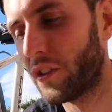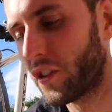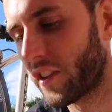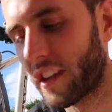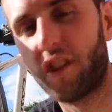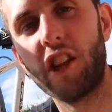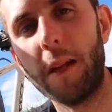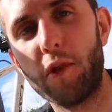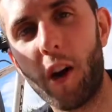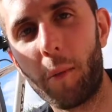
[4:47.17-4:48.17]
It's just like a
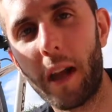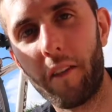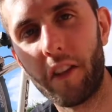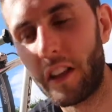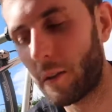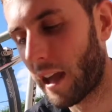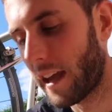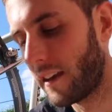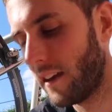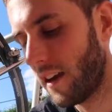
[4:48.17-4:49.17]
cheap shop we have in the
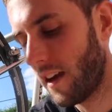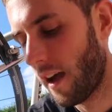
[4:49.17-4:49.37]
UK.